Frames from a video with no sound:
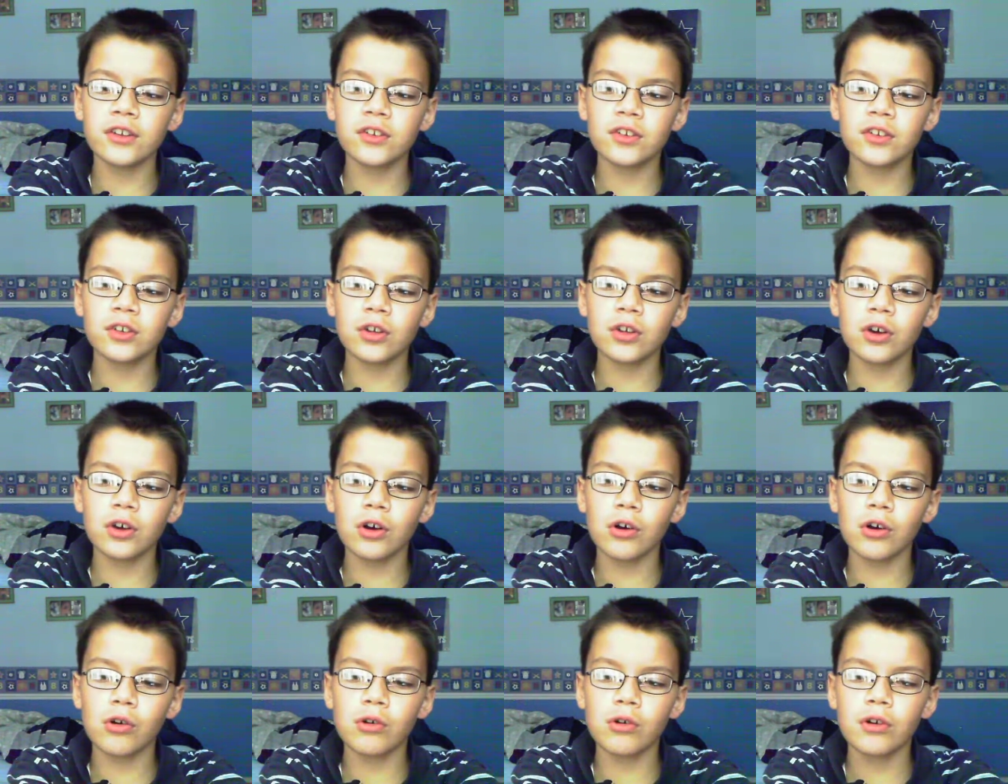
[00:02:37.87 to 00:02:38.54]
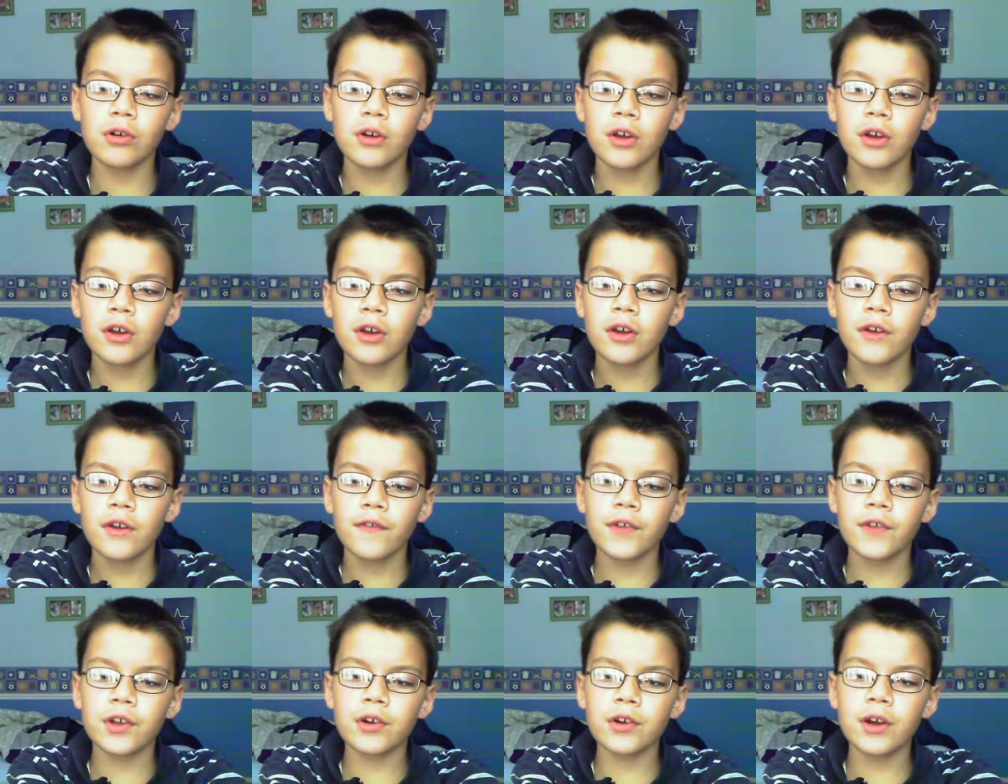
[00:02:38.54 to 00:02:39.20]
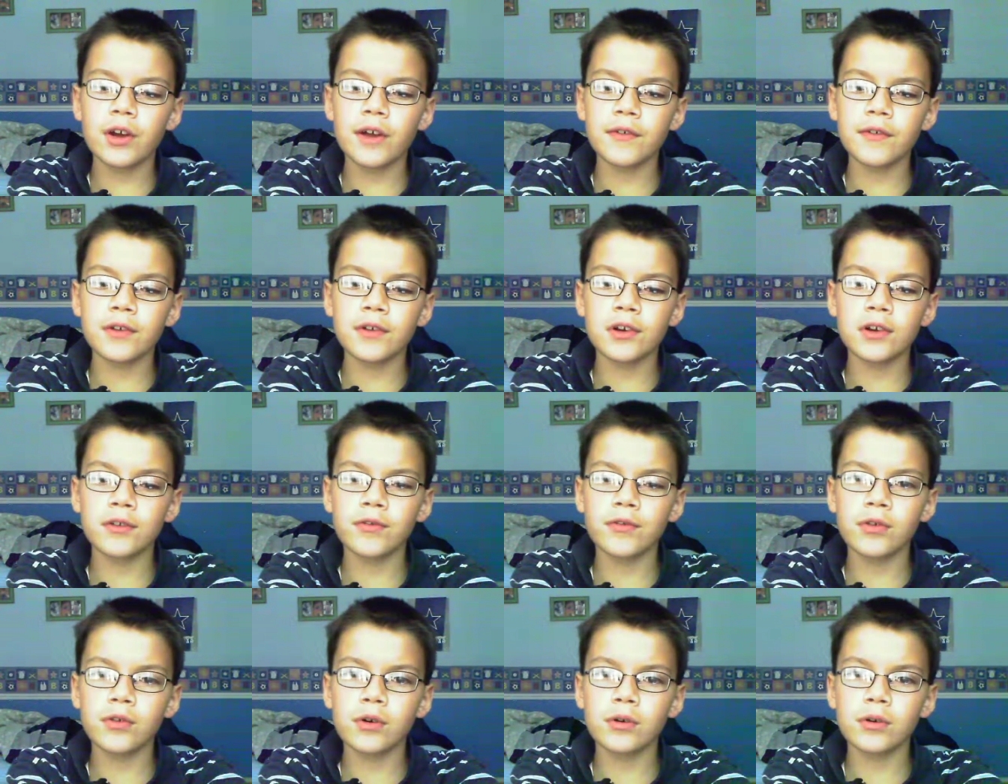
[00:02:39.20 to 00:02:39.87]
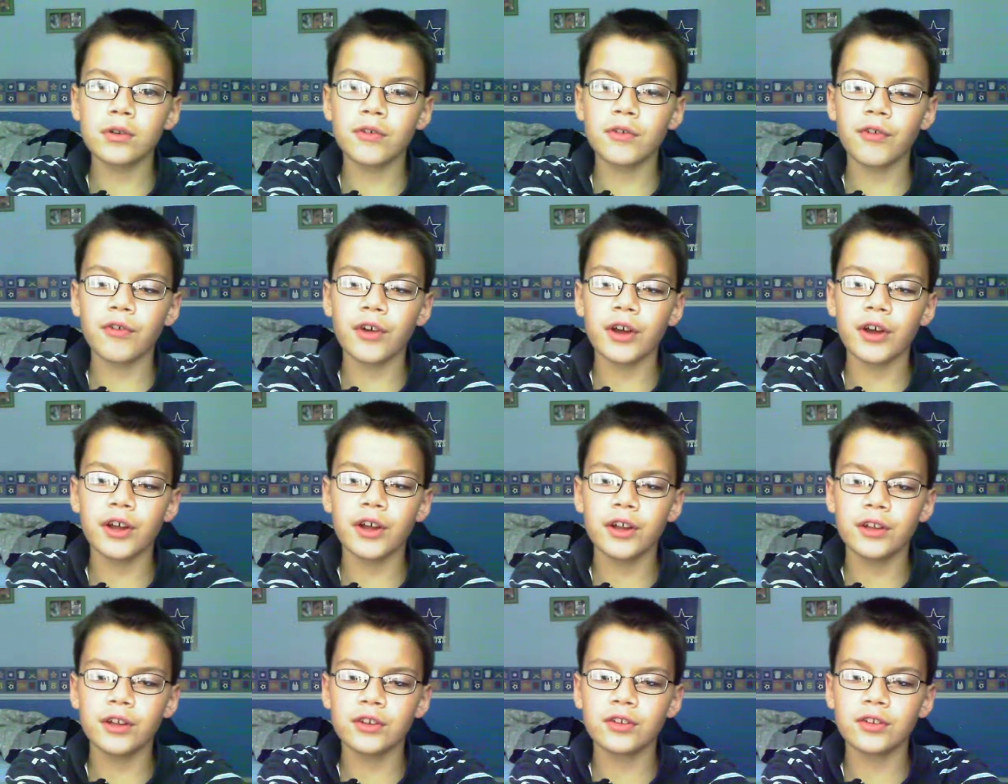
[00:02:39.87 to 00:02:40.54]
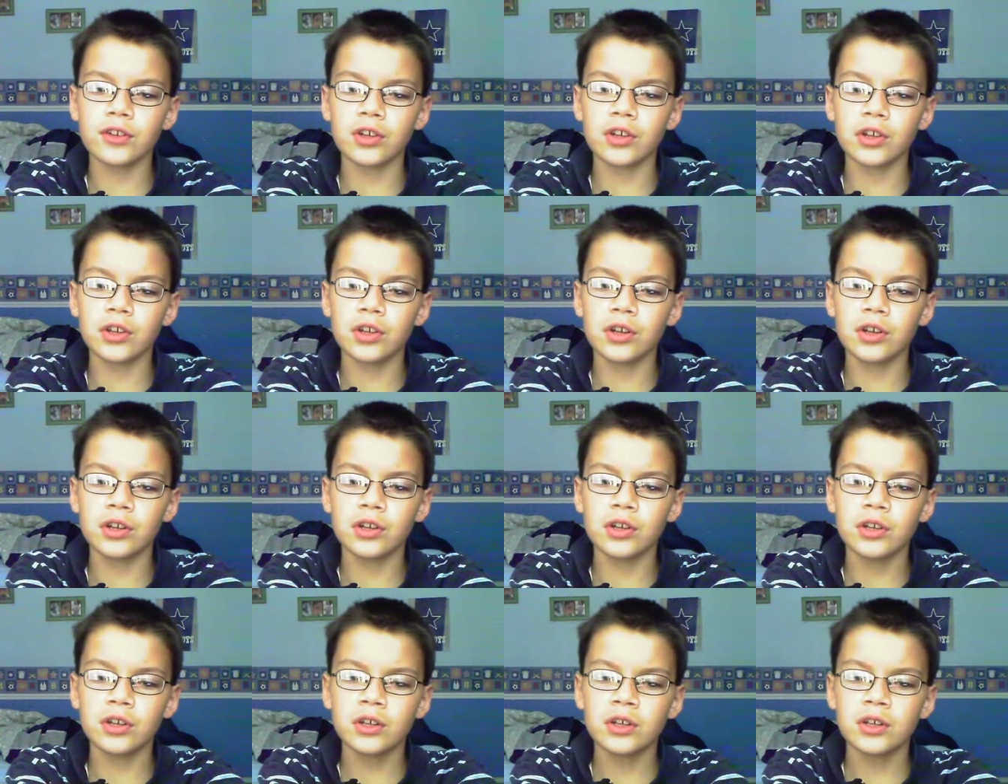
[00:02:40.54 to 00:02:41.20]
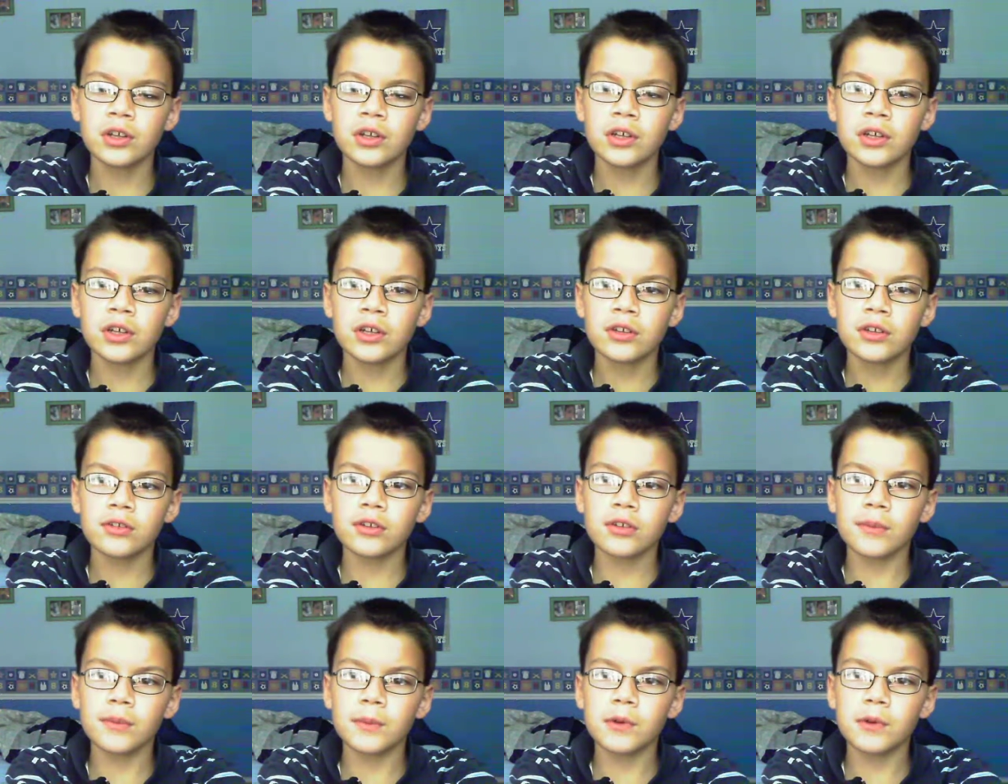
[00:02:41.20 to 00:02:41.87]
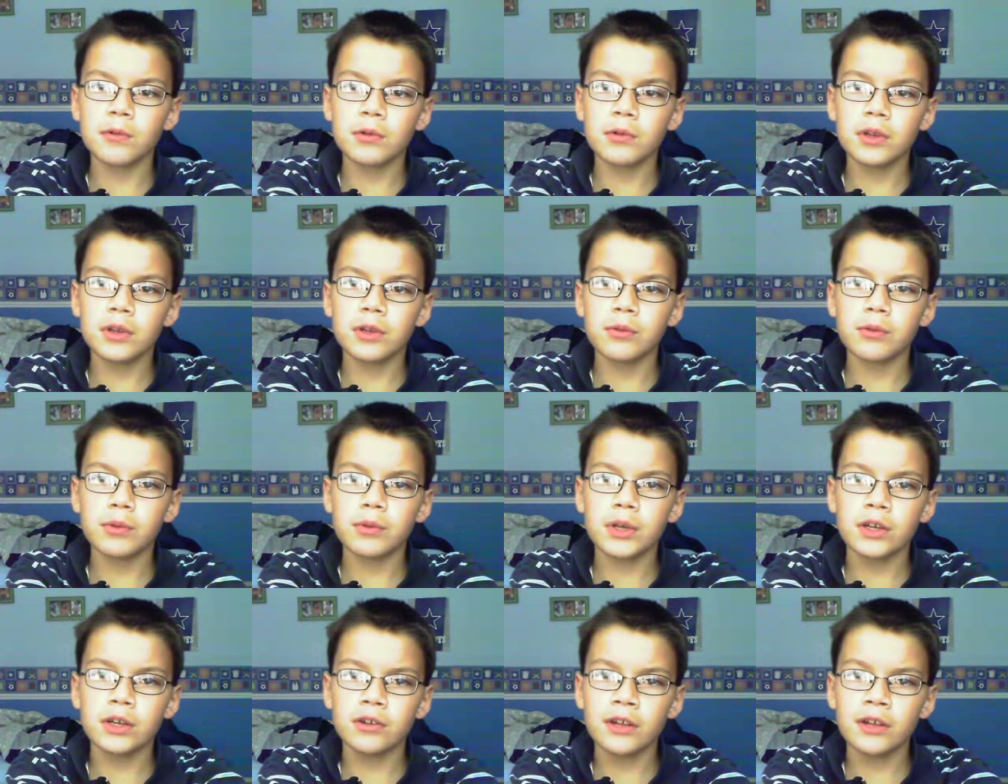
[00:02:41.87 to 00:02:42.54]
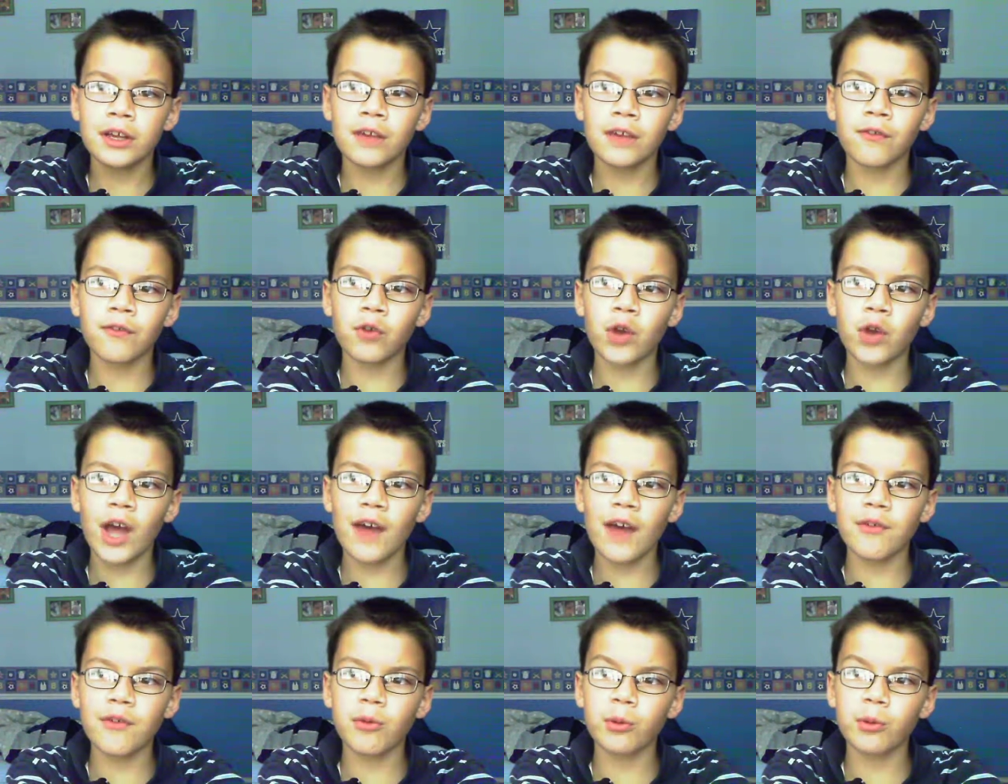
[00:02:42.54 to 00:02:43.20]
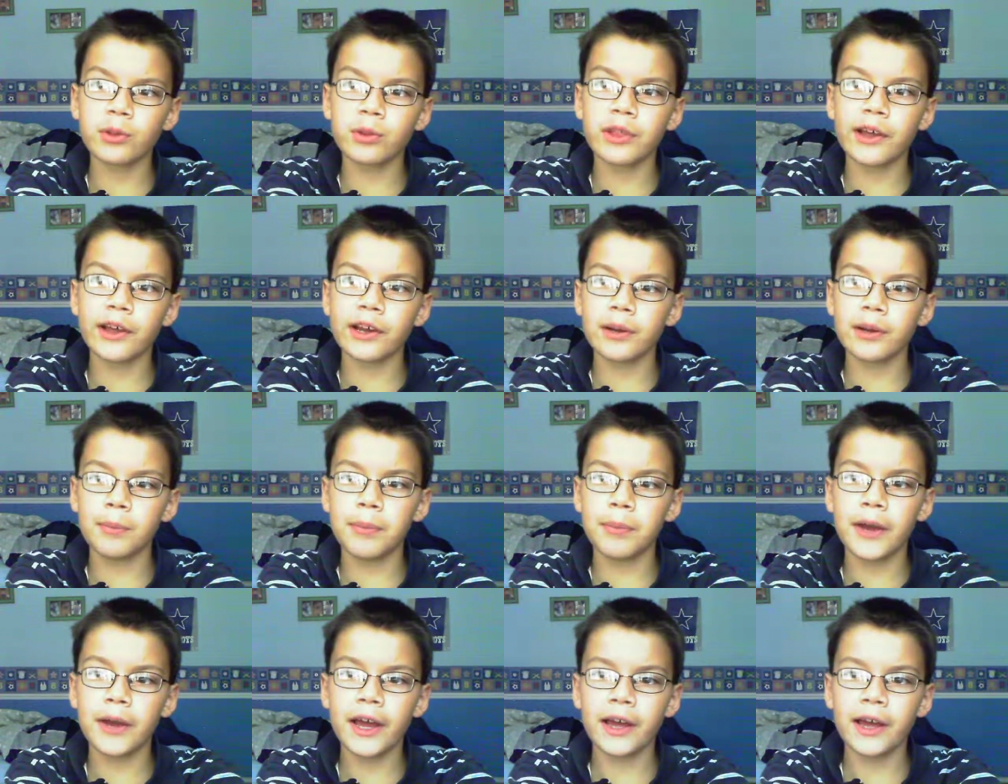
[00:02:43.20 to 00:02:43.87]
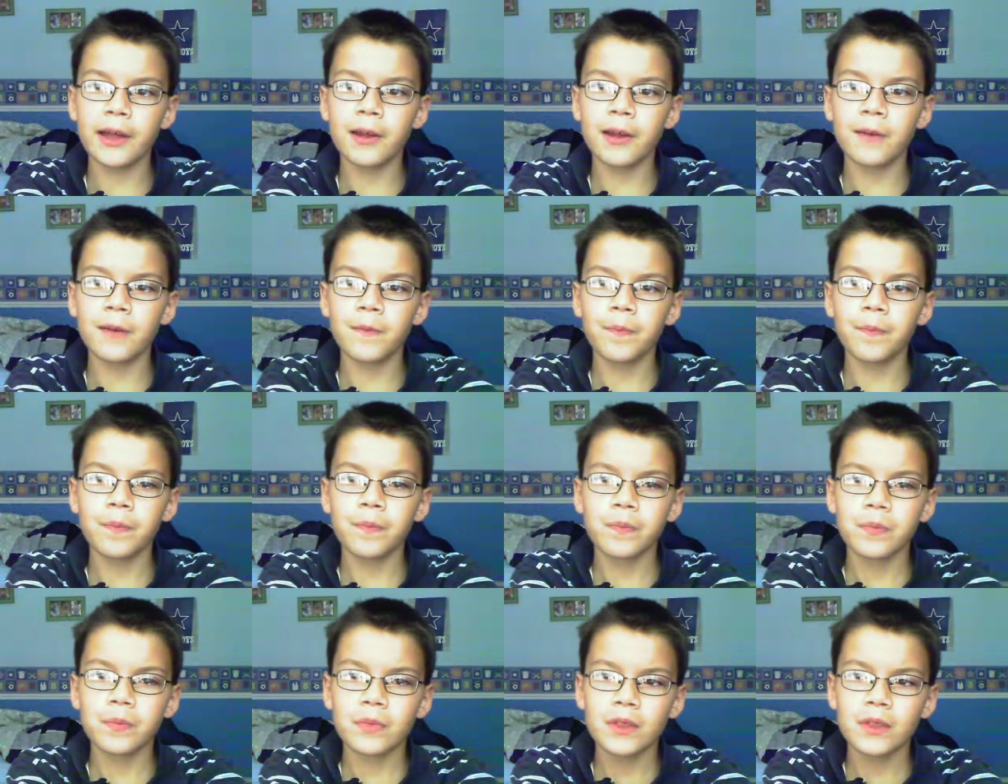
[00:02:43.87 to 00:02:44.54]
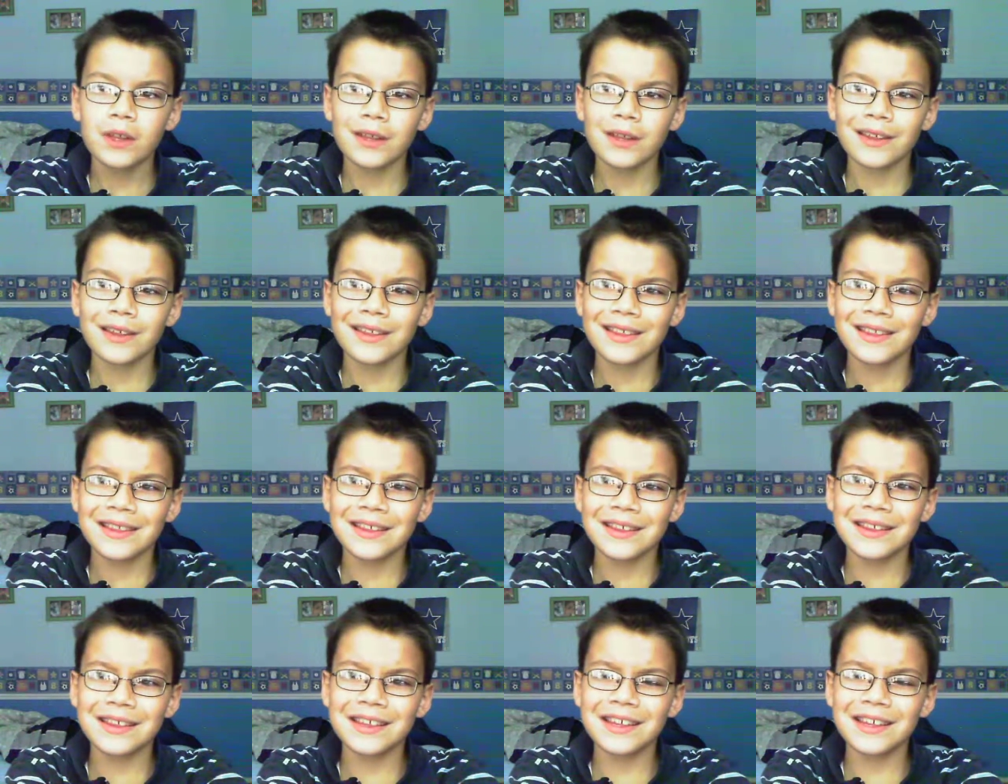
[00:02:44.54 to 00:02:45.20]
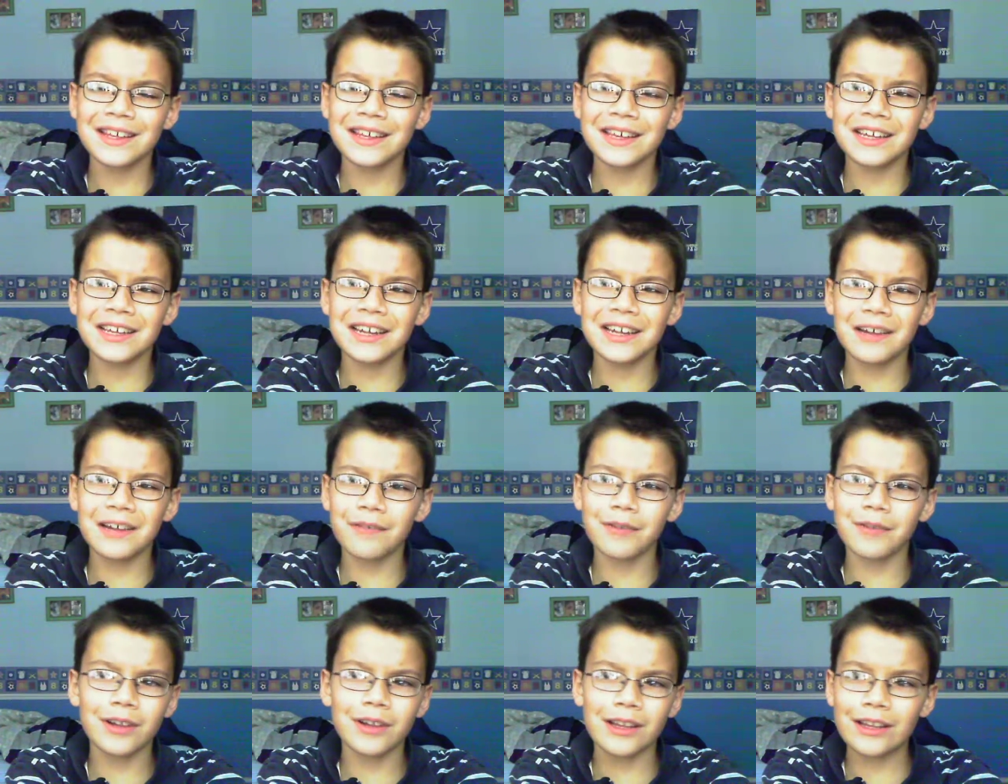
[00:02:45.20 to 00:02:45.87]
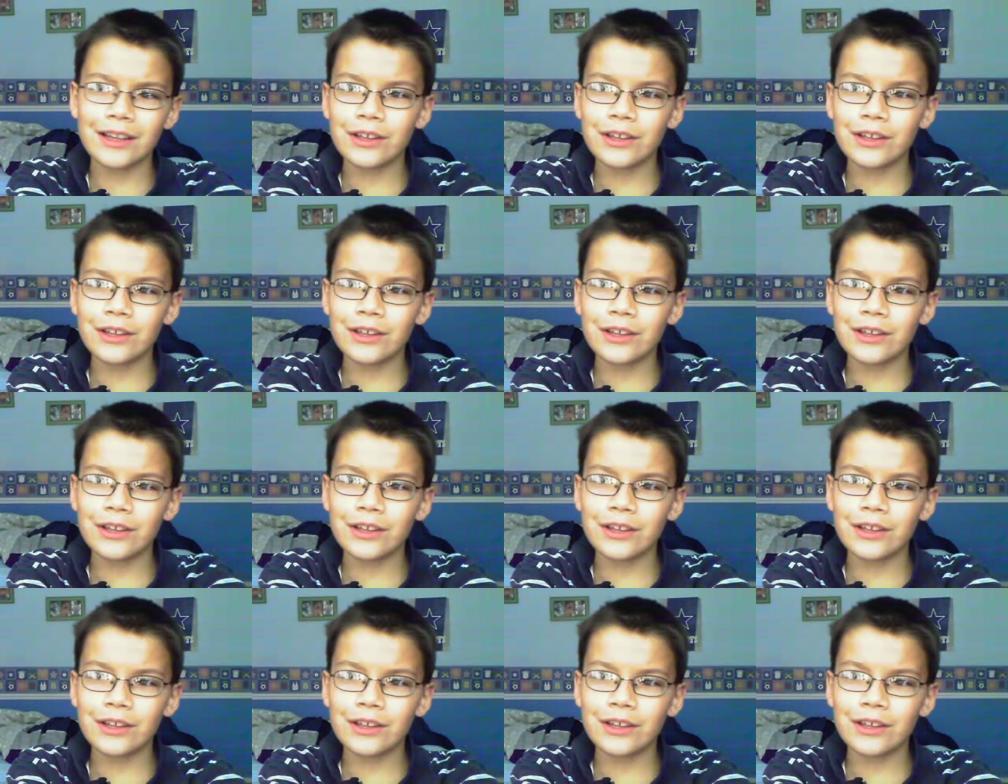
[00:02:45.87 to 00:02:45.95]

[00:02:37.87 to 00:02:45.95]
So if you don't have Nerf War with friends, then it's gonna be really weird. Like if you have it with like a pet, yeah, not really.